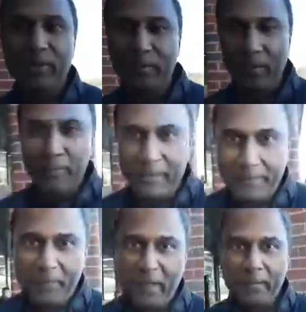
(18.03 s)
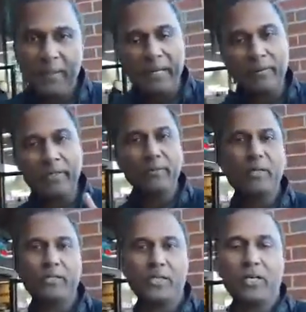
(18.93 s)
the public? But I really
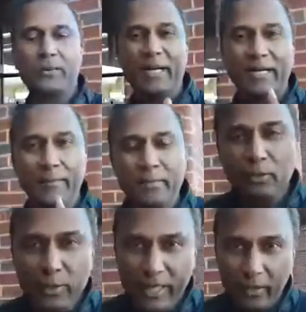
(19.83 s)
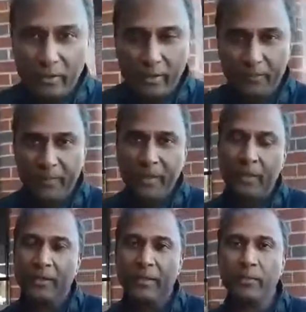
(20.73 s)
want to talk about immune health.
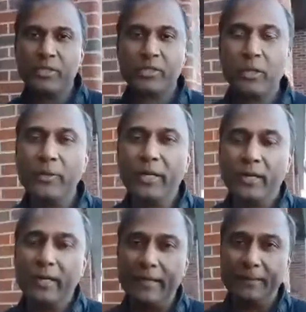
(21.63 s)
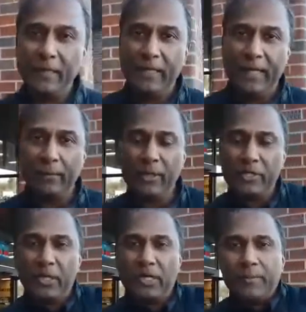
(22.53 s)
Okay, what's going on? And I want to
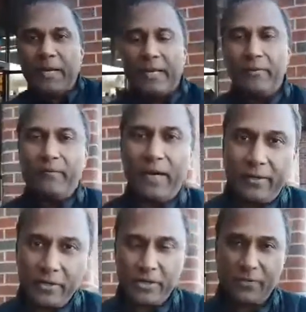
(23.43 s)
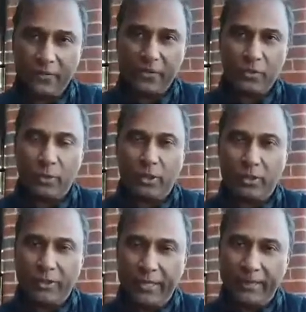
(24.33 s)
talk about how viruses first work.
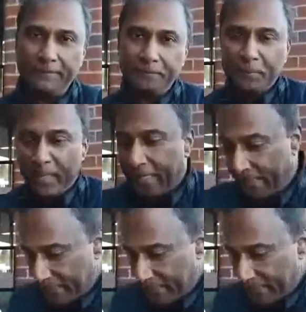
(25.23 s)
Okay. And